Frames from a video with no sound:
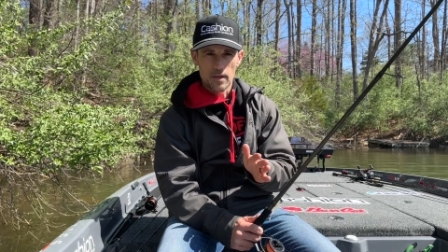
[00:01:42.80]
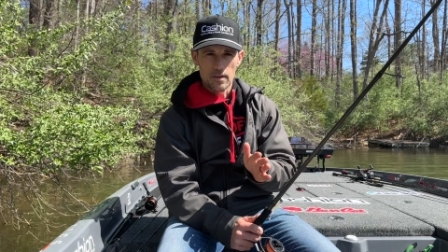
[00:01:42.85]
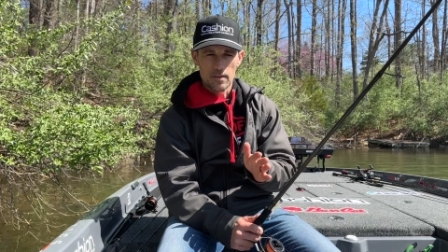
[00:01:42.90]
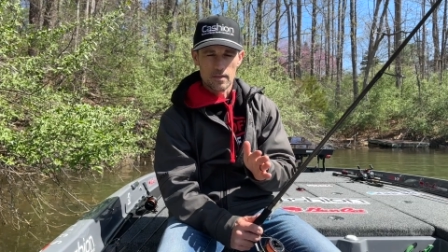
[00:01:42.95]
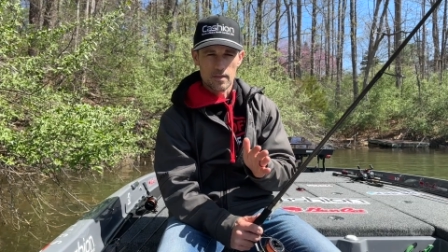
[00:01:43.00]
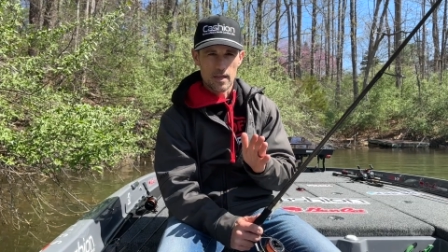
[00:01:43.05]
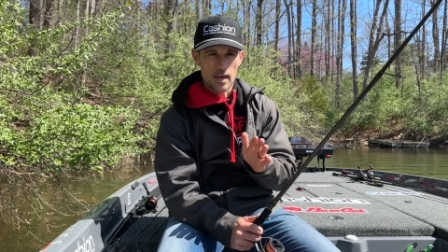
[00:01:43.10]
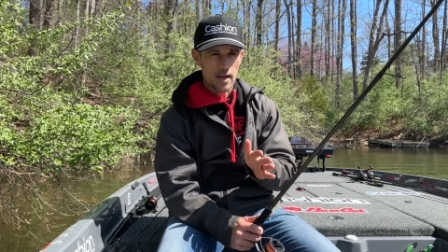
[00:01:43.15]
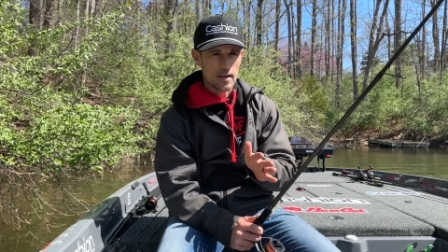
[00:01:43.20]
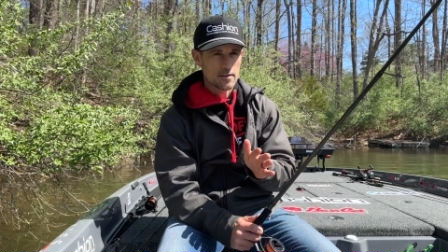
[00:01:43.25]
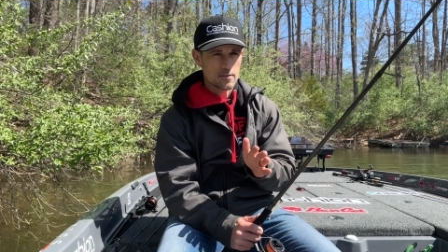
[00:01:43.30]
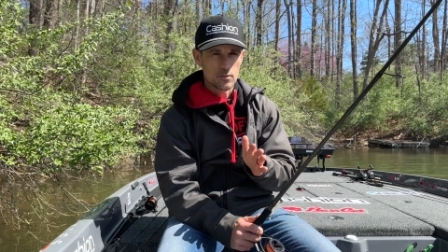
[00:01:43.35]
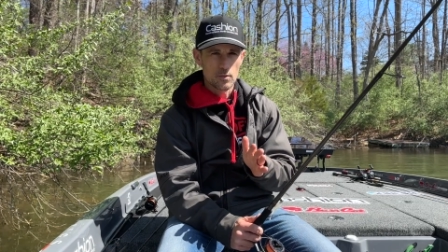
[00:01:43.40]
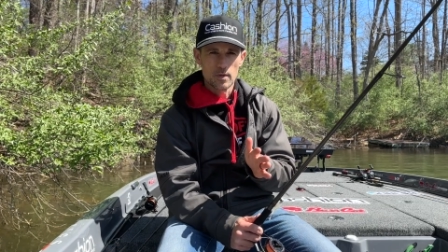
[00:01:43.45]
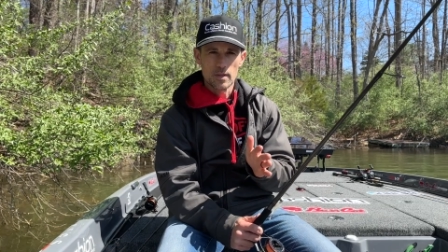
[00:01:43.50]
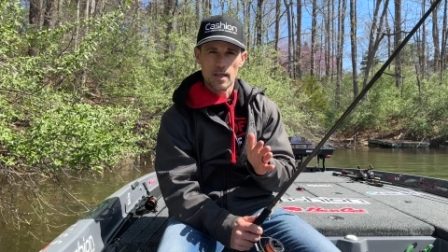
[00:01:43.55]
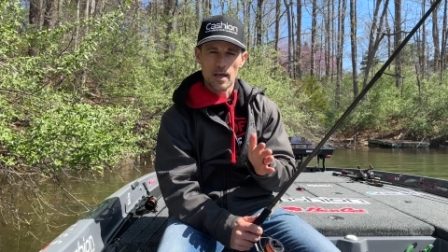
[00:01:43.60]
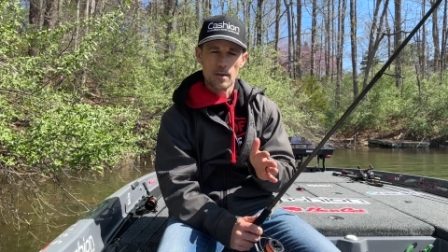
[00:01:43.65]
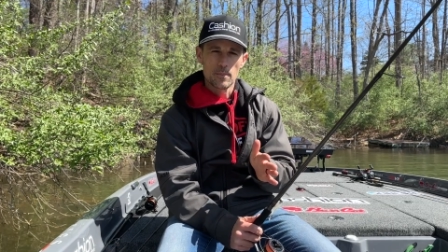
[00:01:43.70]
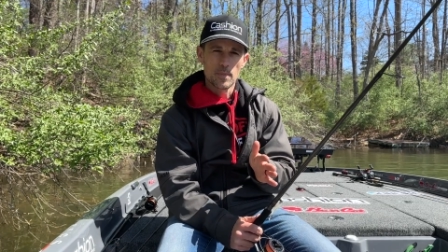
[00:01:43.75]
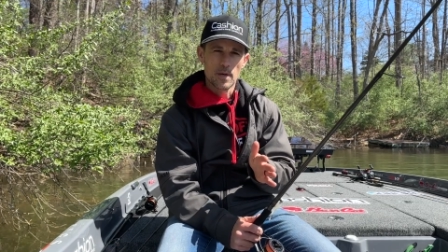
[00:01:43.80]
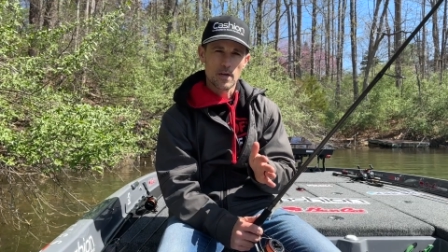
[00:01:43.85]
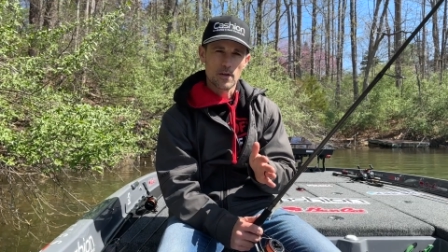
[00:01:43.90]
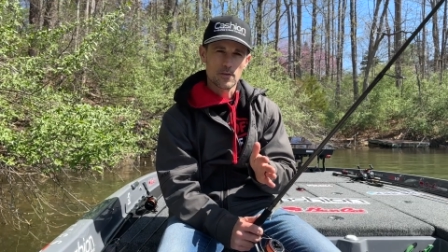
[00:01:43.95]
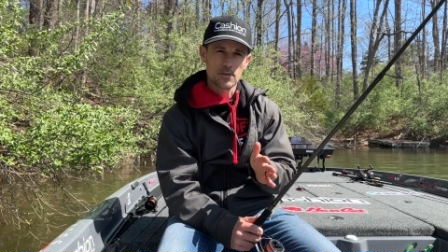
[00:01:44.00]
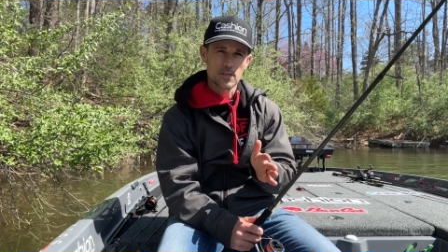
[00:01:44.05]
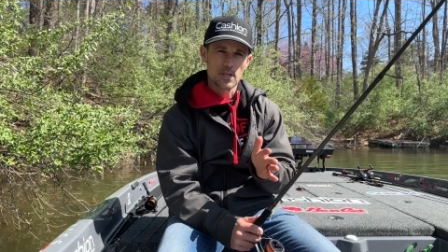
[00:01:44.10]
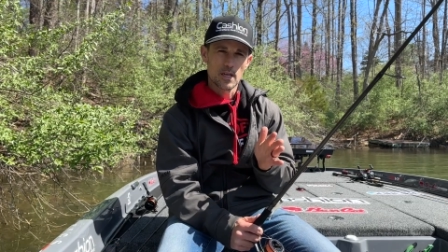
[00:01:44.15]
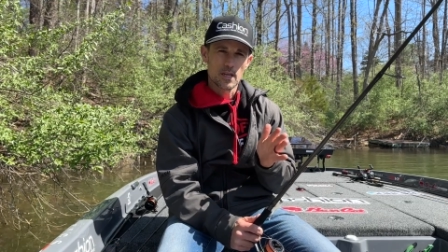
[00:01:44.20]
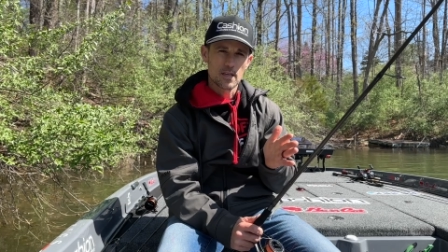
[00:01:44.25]
that's when that minnow
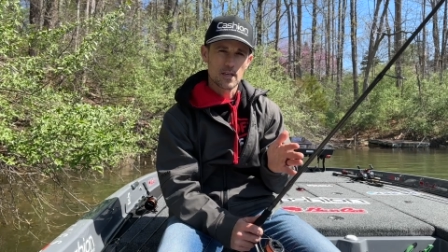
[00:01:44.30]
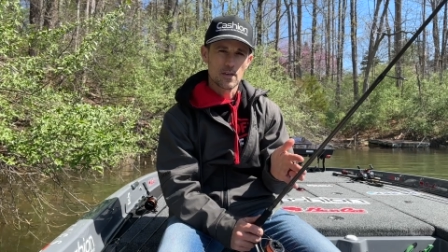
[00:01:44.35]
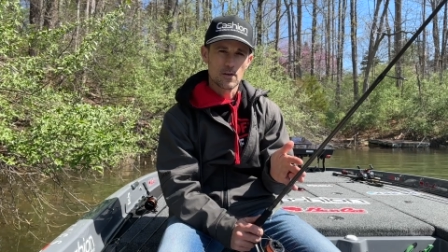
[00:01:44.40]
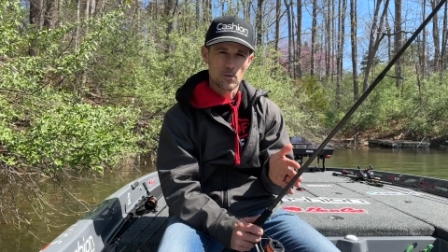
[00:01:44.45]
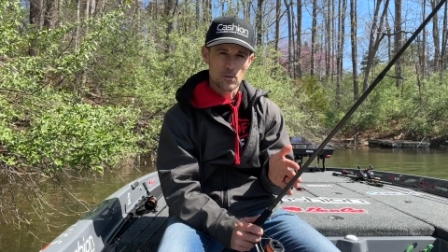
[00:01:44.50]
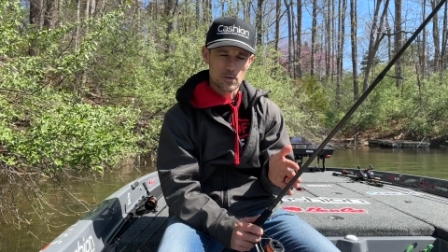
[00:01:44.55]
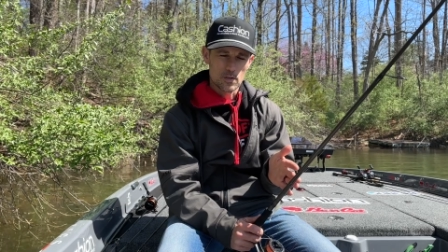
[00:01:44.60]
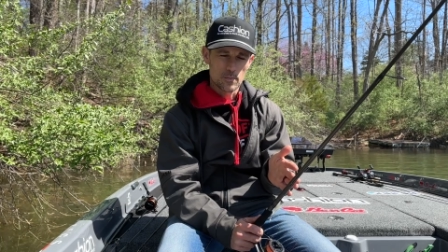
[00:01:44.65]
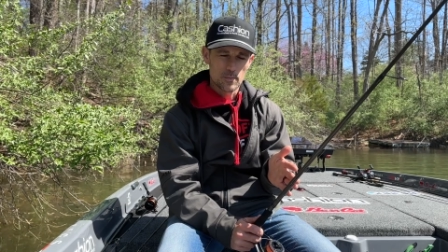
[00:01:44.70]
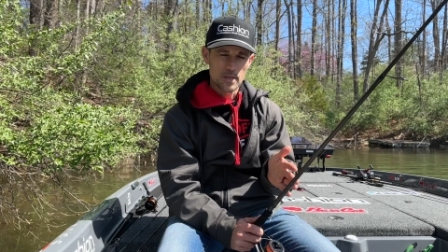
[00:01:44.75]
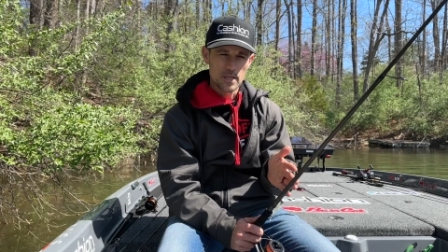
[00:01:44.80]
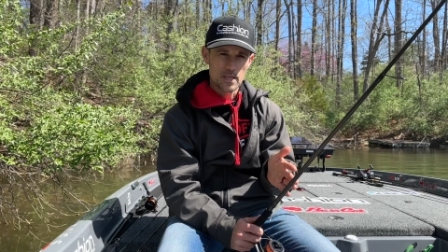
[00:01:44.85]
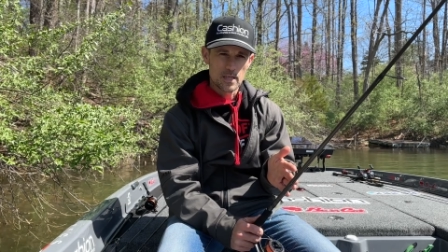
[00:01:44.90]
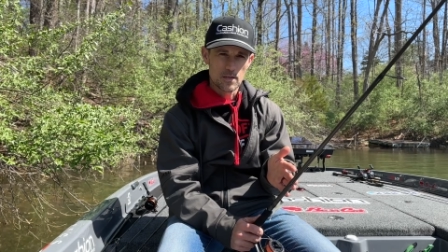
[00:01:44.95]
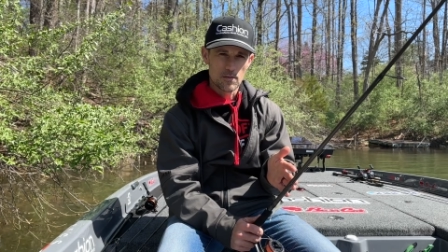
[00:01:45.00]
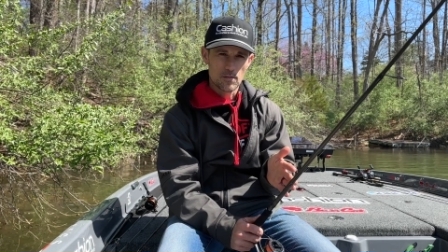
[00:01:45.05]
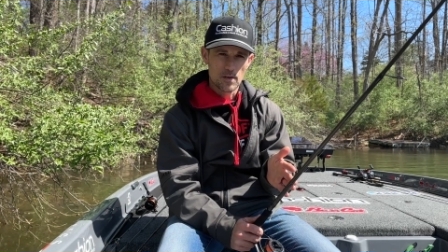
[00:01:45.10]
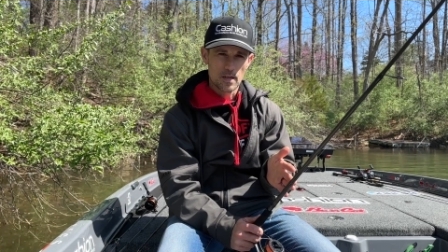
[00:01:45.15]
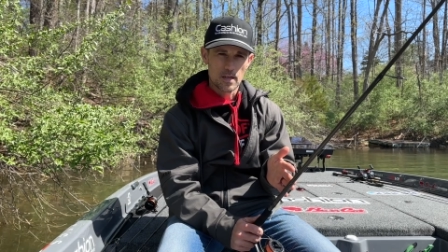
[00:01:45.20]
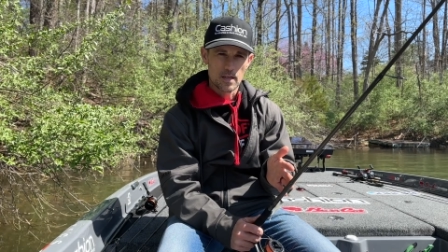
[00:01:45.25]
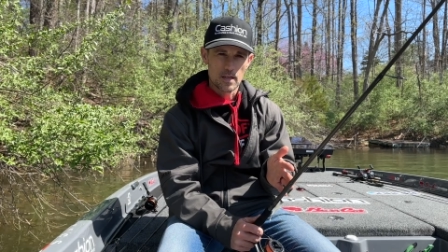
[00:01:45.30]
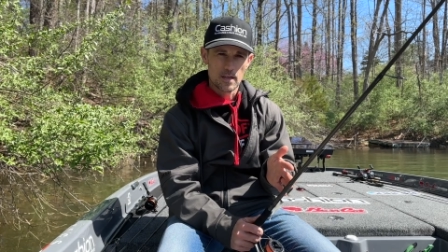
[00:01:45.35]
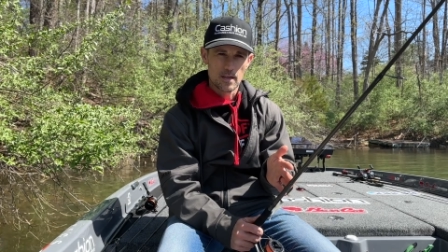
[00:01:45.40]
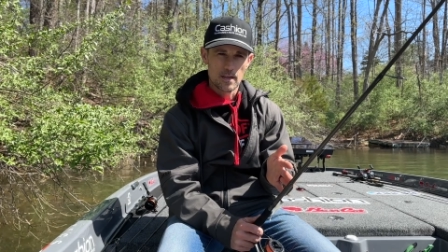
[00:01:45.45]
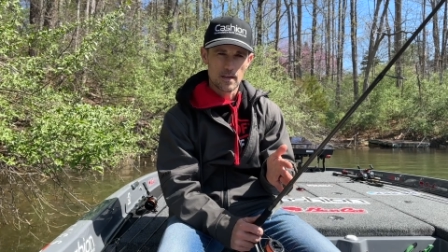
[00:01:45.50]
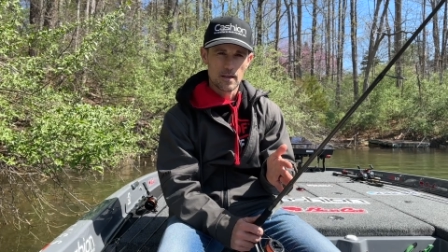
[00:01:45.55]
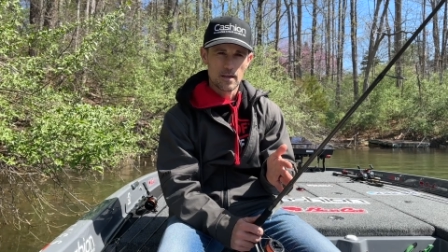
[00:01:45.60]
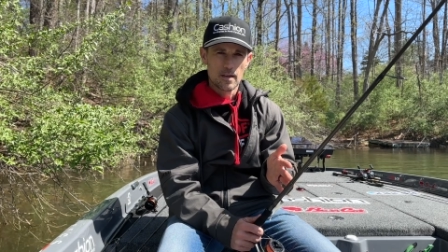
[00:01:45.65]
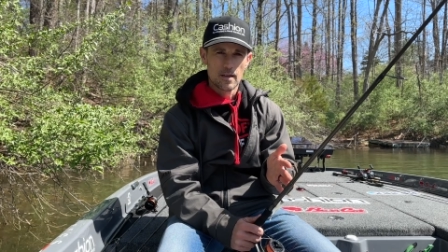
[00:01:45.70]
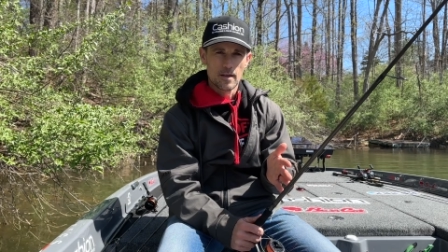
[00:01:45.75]
shaking or Demiki rigging